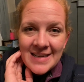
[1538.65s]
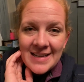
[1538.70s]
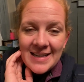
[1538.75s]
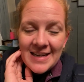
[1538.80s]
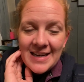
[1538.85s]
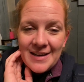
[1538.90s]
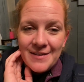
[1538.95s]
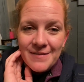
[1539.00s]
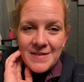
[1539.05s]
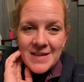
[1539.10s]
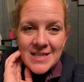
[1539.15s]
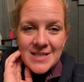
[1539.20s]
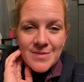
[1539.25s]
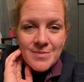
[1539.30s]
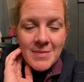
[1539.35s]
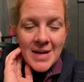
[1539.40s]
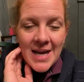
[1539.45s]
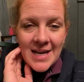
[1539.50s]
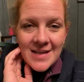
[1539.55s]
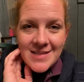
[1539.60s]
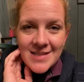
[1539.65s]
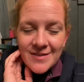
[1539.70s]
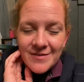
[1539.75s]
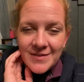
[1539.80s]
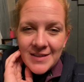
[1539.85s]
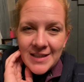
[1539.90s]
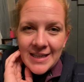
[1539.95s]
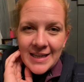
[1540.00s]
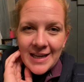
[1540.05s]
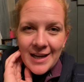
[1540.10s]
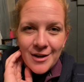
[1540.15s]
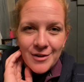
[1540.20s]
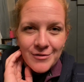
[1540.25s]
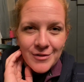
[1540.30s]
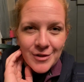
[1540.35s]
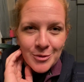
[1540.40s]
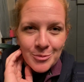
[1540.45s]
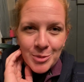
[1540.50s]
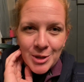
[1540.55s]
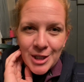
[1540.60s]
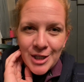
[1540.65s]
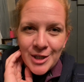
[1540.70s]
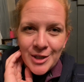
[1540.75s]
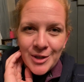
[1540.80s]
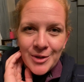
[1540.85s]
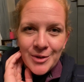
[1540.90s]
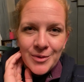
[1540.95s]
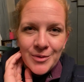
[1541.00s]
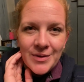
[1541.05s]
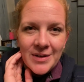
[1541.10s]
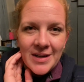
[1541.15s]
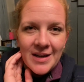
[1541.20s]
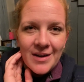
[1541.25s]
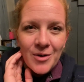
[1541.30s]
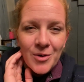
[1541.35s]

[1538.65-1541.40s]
of this massively overblown,